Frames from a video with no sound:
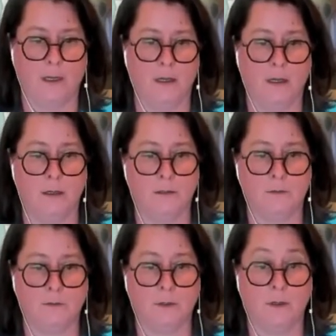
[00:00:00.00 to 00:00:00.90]
oh,
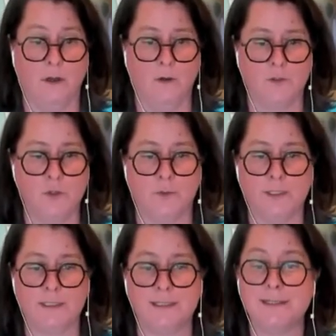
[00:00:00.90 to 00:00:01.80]
super.
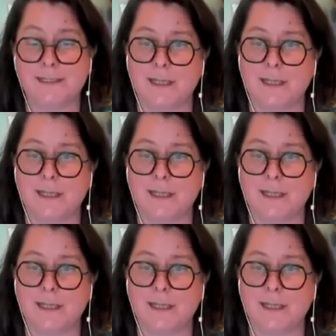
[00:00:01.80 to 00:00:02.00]
This is the